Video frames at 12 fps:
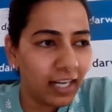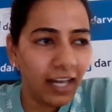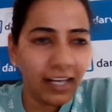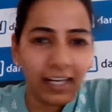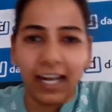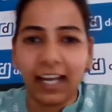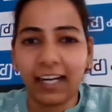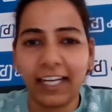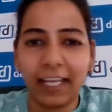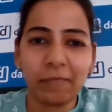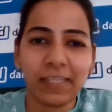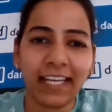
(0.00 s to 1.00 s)
Our
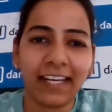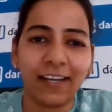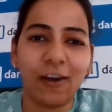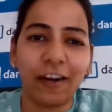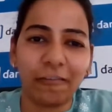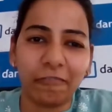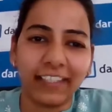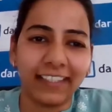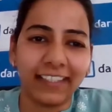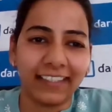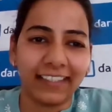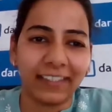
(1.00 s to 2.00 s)
namesake
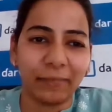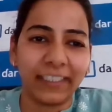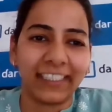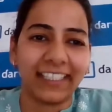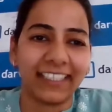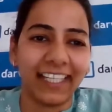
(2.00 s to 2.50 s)
godfather is Mr.